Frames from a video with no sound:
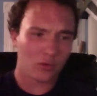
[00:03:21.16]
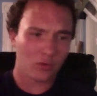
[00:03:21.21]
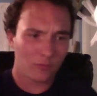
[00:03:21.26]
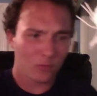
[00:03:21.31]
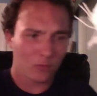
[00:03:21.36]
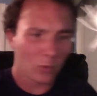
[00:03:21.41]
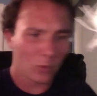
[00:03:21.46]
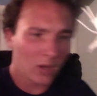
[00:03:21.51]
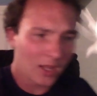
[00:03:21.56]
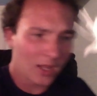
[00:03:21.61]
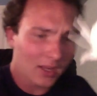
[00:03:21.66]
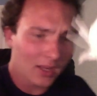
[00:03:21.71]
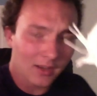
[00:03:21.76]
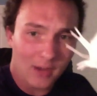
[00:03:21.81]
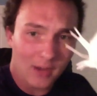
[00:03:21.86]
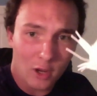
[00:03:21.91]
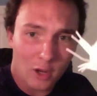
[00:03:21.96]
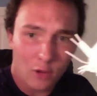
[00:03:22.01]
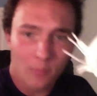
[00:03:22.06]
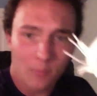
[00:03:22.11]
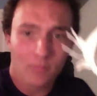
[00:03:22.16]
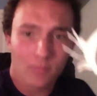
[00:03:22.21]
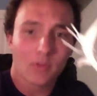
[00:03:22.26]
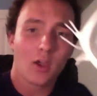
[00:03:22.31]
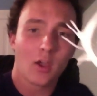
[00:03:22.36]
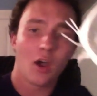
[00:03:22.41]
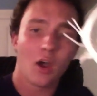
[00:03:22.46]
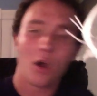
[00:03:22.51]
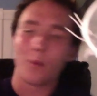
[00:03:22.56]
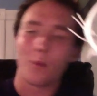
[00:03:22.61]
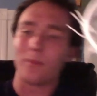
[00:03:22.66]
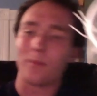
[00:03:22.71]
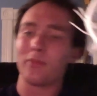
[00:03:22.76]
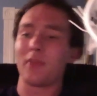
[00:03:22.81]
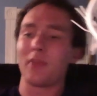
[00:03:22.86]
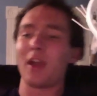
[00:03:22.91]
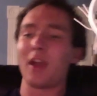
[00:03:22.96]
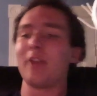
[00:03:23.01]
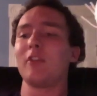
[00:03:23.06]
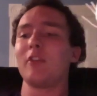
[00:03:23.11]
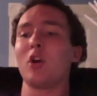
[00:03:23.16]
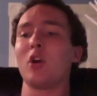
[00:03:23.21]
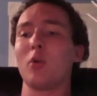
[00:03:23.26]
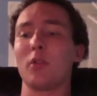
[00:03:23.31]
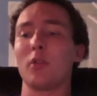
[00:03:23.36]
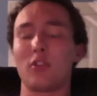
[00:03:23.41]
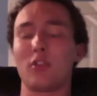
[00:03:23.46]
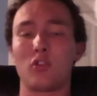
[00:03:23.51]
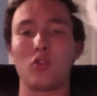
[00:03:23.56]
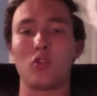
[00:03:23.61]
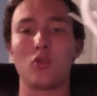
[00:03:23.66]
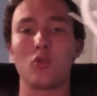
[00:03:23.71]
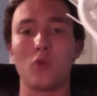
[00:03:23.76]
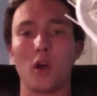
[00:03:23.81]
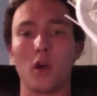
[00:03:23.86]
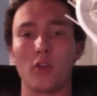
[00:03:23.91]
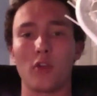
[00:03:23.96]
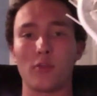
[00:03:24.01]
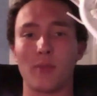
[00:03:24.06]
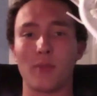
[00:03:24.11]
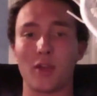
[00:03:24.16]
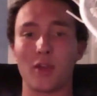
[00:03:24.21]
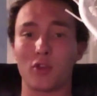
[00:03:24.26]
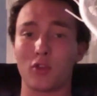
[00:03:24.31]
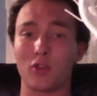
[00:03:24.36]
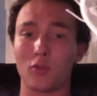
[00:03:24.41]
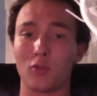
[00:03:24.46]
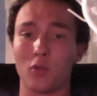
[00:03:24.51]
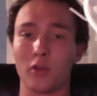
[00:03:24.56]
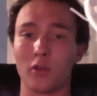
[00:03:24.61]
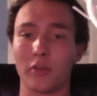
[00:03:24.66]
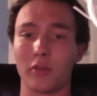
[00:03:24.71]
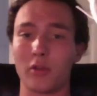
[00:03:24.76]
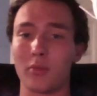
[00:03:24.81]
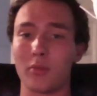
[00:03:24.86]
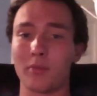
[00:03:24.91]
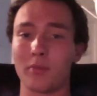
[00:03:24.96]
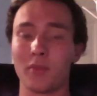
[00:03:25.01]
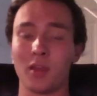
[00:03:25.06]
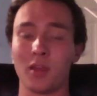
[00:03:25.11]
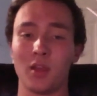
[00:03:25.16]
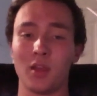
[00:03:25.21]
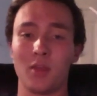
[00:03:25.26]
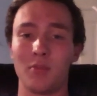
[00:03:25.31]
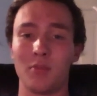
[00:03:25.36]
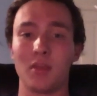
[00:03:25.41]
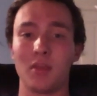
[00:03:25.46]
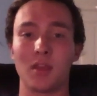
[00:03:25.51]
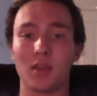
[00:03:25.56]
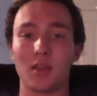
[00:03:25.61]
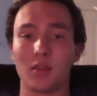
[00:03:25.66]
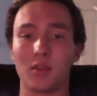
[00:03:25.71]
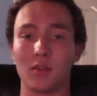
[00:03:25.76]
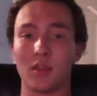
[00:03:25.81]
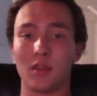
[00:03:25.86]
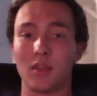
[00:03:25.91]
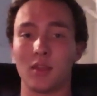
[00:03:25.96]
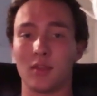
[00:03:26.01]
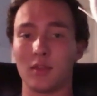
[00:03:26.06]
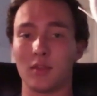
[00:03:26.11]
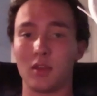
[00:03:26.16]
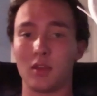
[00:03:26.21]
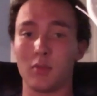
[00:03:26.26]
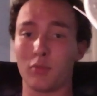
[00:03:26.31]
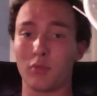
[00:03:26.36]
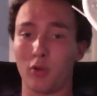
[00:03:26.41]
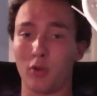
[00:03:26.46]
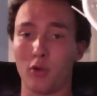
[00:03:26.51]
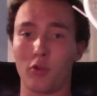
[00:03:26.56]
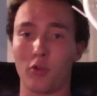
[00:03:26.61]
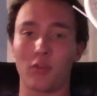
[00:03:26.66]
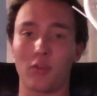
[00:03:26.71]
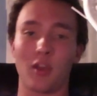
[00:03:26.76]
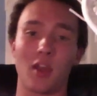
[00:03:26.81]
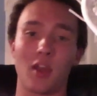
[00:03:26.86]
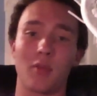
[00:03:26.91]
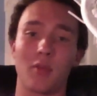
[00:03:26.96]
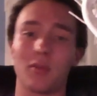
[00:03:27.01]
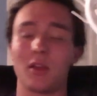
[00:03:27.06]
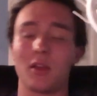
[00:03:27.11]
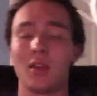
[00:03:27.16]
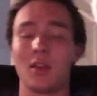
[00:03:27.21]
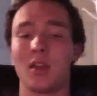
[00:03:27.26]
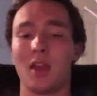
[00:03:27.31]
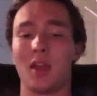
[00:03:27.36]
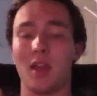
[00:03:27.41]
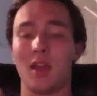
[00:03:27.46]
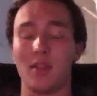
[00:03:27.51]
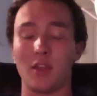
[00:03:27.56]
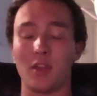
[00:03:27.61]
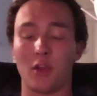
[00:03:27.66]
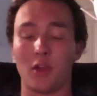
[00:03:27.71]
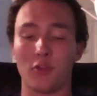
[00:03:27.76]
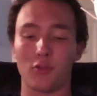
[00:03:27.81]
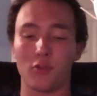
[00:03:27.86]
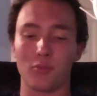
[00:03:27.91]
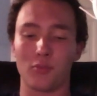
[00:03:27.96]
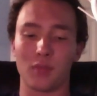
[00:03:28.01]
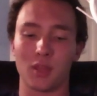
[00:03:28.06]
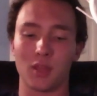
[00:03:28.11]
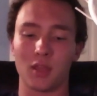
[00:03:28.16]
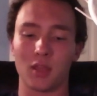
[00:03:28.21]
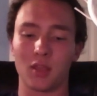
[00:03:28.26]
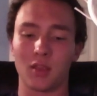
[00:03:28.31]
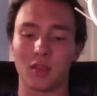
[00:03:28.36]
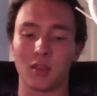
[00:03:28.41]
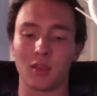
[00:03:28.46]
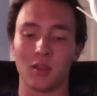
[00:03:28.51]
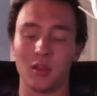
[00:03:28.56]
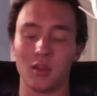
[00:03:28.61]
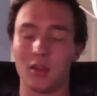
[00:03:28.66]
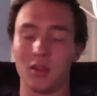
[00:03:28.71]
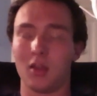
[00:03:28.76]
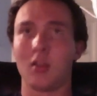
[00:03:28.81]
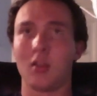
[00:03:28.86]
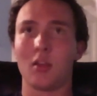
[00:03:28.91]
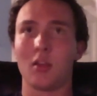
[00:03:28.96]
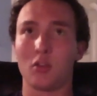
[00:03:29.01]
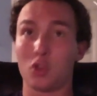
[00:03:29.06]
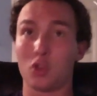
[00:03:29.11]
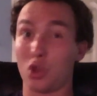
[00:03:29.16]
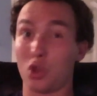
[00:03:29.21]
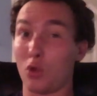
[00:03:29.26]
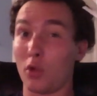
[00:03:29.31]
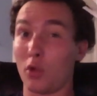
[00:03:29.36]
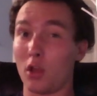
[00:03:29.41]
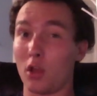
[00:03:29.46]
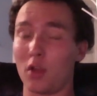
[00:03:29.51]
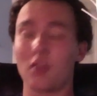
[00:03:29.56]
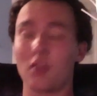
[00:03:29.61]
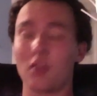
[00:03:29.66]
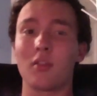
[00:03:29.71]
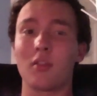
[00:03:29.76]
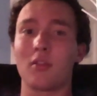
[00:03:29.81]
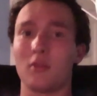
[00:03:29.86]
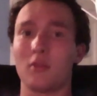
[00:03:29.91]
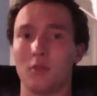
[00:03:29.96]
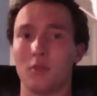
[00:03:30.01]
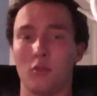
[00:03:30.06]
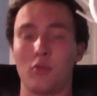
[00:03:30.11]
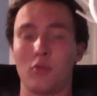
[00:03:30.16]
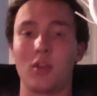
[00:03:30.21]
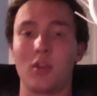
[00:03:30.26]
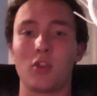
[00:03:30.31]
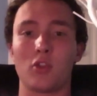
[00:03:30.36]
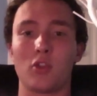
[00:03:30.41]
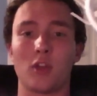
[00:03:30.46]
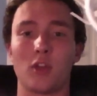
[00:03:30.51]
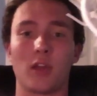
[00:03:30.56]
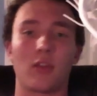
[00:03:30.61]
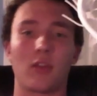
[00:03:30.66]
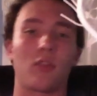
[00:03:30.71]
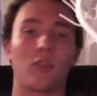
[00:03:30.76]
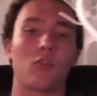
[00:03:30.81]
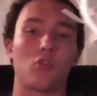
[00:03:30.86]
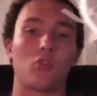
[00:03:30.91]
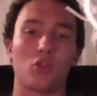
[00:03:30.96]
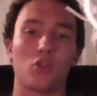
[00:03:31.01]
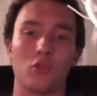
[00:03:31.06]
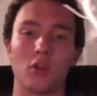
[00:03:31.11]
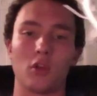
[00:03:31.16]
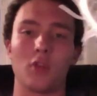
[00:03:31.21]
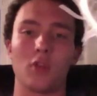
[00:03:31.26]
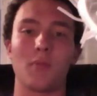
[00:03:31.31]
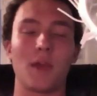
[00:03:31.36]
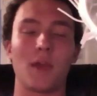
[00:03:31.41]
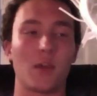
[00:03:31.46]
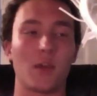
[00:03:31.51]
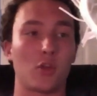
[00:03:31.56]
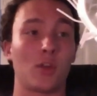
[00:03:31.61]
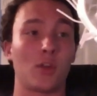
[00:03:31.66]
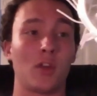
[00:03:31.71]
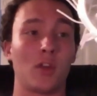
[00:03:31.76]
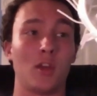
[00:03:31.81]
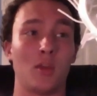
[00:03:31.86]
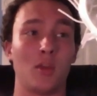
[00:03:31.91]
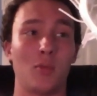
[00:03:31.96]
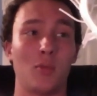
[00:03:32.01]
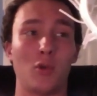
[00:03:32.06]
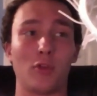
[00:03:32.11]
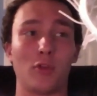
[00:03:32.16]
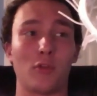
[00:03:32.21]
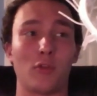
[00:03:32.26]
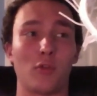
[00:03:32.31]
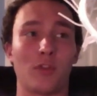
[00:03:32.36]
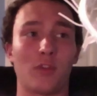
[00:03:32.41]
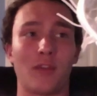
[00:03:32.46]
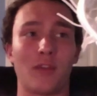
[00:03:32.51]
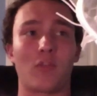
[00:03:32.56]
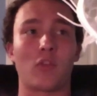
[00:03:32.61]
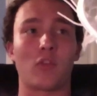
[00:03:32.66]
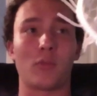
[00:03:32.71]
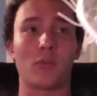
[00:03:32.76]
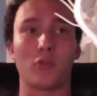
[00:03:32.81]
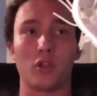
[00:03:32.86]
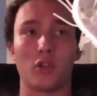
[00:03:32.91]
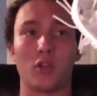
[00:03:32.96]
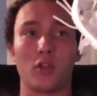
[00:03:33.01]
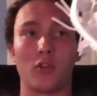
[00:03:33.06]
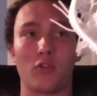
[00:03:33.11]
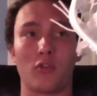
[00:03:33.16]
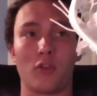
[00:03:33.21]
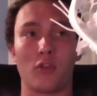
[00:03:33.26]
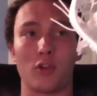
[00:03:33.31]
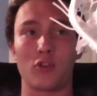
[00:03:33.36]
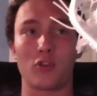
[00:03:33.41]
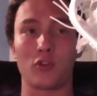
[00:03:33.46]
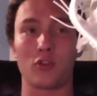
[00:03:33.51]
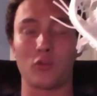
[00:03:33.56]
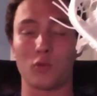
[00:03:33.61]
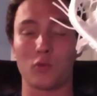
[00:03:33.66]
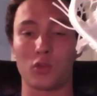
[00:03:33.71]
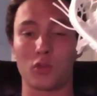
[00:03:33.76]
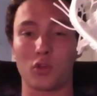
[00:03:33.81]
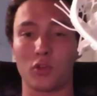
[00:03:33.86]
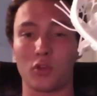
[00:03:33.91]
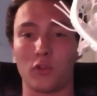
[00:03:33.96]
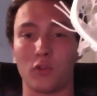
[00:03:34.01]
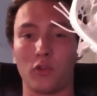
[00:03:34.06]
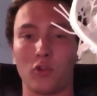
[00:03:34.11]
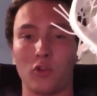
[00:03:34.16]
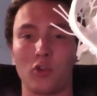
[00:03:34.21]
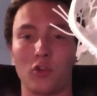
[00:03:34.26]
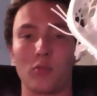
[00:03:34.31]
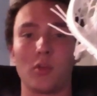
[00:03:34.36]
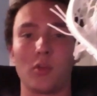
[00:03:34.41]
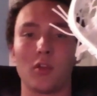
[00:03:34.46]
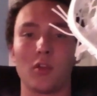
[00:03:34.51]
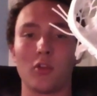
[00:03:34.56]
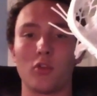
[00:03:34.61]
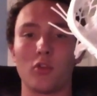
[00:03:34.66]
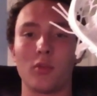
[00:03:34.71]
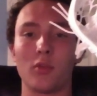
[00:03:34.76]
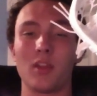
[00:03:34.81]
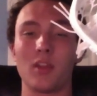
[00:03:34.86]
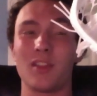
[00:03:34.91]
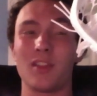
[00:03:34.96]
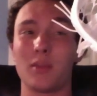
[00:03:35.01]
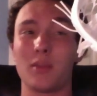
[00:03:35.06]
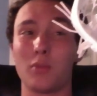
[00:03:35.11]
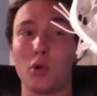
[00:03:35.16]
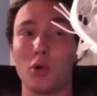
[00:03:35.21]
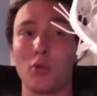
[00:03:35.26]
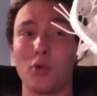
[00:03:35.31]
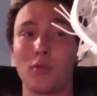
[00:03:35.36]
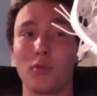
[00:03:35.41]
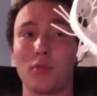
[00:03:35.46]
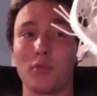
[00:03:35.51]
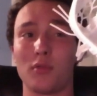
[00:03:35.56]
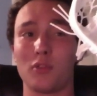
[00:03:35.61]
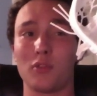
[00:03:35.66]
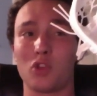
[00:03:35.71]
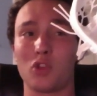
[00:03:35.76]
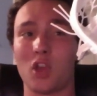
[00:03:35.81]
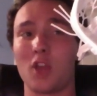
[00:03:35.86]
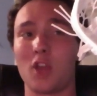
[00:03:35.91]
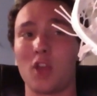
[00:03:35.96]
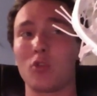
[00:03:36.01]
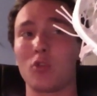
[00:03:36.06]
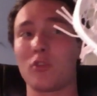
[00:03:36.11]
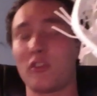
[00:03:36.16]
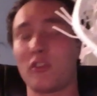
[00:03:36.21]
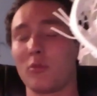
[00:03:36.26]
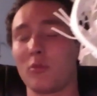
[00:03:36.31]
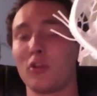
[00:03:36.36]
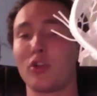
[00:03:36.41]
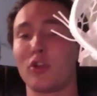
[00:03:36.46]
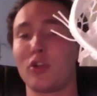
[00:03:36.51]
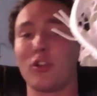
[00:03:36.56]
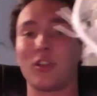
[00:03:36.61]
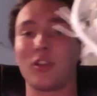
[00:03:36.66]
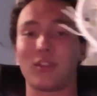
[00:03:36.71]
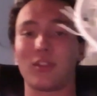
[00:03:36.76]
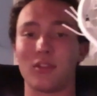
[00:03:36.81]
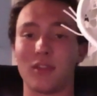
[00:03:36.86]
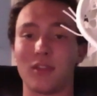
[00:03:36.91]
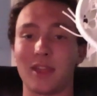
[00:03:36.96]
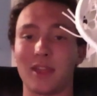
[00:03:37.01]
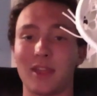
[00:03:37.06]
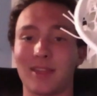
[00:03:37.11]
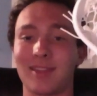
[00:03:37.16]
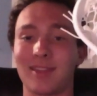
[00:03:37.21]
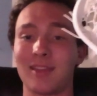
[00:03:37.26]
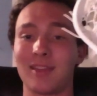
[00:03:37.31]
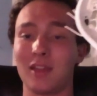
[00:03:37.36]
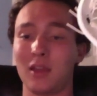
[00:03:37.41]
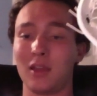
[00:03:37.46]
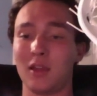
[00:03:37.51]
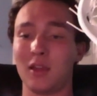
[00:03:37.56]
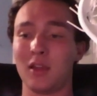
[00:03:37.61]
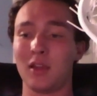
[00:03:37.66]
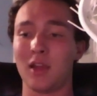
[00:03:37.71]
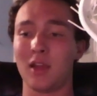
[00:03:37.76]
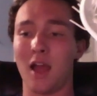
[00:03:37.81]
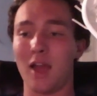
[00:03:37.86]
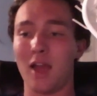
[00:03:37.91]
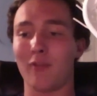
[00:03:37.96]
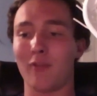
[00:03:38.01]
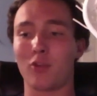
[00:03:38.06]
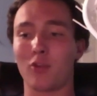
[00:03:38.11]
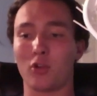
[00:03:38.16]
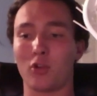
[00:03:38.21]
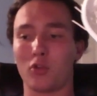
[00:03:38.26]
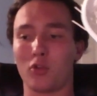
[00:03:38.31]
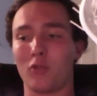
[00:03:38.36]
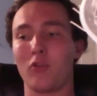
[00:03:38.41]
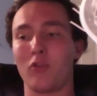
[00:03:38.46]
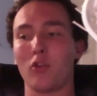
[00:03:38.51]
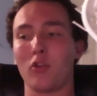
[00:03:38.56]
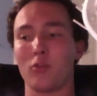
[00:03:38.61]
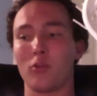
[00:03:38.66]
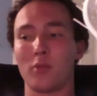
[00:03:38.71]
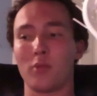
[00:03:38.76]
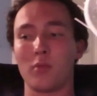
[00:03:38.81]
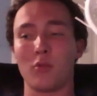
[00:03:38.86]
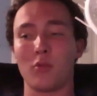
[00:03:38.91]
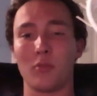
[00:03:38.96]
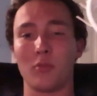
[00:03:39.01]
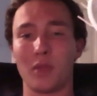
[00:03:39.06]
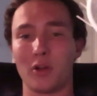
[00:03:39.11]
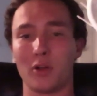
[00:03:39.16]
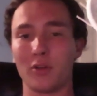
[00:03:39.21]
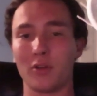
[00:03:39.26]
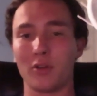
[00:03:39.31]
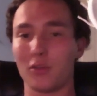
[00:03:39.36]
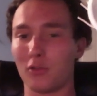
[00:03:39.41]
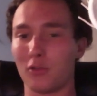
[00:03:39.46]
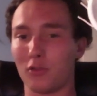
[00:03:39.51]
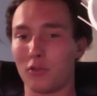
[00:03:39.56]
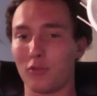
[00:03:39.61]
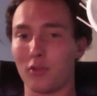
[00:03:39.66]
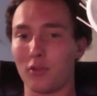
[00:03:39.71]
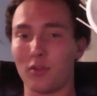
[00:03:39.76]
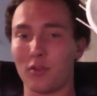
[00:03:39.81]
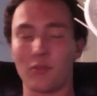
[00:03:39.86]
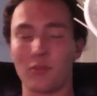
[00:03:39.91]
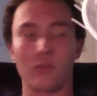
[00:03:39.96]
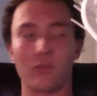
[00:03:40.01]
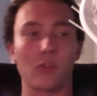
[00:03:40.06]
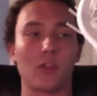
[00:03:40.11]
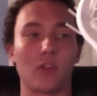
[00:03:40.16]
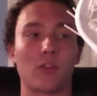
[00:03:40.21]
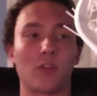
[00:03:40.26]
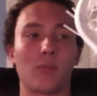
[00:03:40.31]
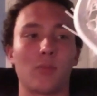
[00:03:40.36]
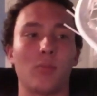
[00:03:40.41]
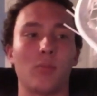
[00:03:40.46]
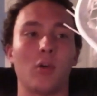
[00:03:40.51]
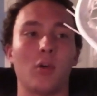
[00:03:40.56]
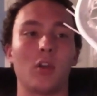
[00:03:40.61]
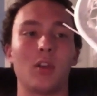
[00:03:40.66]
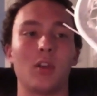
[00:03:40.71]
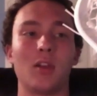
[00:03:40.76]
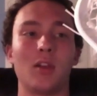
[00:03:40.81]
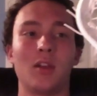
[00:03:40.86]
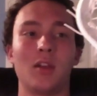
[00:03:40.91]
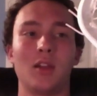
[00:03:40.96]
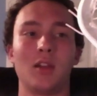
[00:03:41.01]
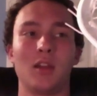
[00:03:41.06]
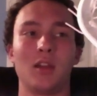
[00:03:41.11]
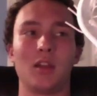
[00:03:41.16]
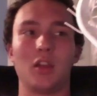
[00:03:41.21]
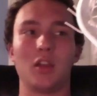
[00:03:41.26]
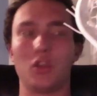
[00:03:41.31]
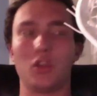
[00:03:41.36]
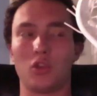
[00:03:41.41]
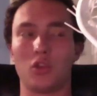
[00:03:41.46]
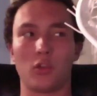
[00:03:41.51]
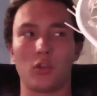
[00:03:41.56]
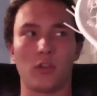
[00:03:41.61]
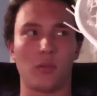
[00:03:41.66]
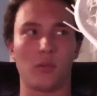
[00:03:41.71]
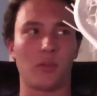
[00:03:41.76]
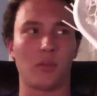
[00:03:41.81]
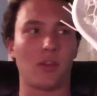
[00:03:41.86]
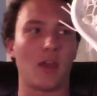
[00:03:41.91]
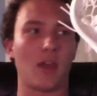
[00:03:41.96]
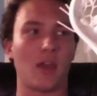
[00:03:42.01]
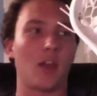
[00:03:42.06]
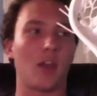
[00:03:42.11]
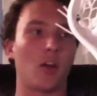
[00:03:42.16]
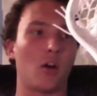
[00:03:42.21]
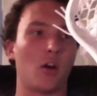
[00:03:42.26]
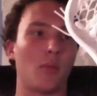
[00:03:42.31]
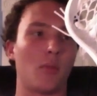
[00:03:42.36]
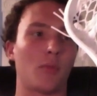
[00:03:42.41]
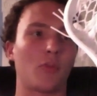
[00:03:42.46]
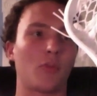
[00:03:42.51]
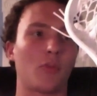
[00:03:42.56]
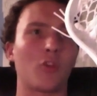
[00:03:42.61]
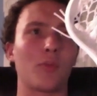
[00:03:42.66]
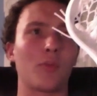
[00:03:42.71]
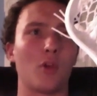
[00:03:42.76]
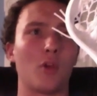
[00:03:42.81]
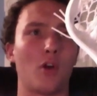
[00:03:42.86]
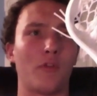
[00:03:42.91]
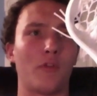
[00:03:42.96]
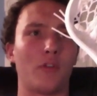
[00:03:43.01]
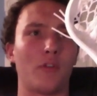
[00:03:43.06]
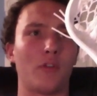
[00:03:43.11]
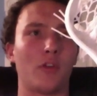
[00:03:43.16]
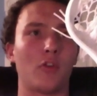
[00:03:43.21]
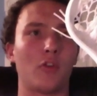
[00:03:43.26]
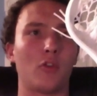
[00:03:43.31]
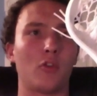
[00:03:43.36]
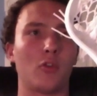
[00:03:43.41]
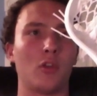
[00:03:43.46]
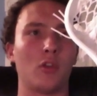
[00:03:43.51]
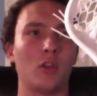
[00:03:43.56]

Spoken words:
from what I can tell. I have dealt with 2 other meshes, one of them being the ECD prototype and the other being Shogun. So Ninjalax Shogun mesh. Both of those have slippery constructions, which concerned me a little bit, and they both channel similarly to this. I have talked to a few other people, and apparently there's a reason for this, but it's just something that throws me off a little.